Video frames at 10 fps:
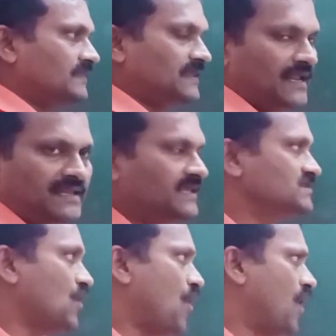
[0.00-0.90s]
That
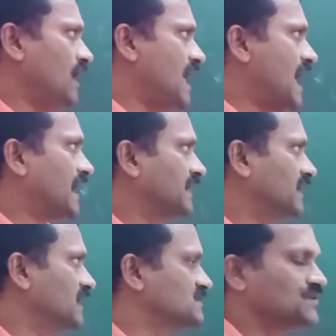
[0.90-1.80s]
is, all
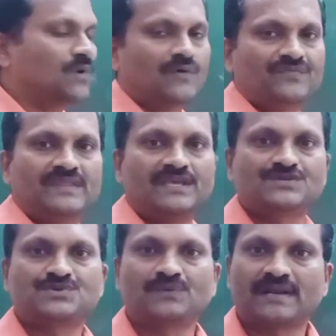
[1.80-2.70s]
angles of
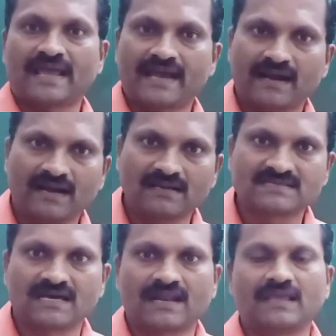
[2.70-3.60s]
these two
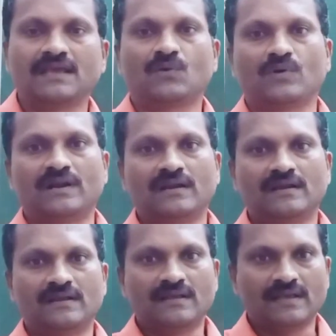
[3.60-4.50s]
triangles are equal.